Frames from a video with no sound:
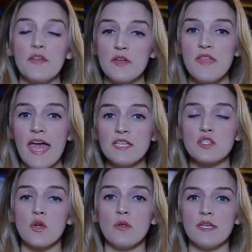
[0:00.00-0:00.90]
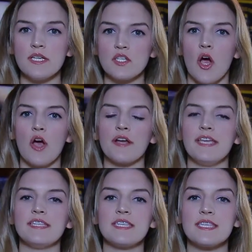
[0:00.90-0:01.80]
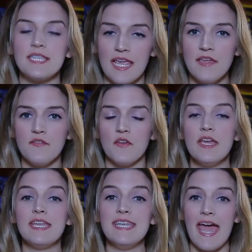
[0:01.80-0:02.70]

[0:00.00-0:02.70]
Phil, that stolen guitar is safe